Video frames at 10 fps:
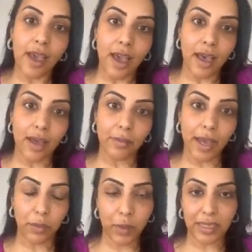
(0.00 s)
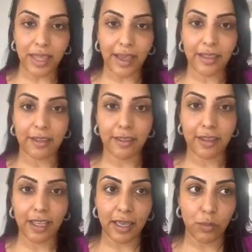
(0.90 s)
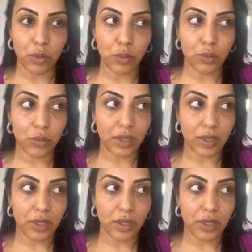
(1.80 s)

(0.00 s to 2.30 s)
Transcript: and with that, it will